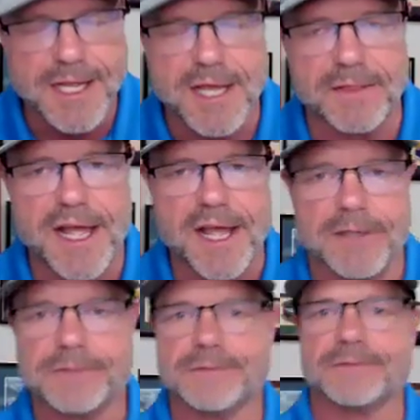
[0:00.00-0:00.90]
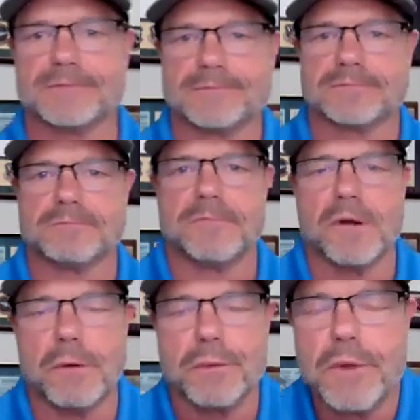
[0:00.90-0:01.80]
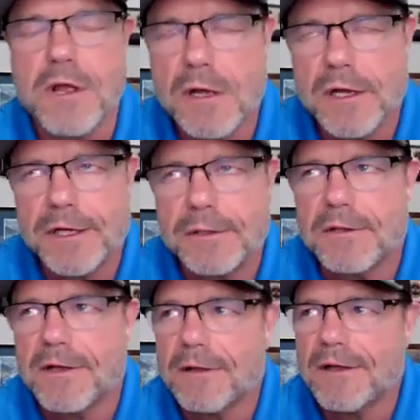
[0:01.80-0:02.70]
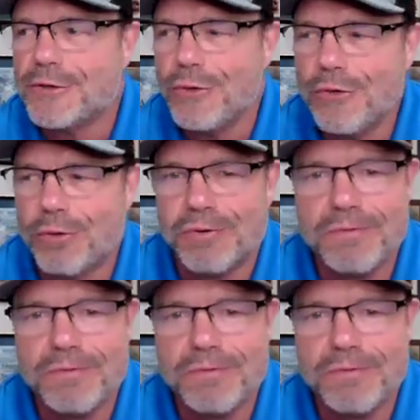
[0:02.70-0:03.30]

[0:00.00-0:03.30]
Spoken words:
And then, you know, whew,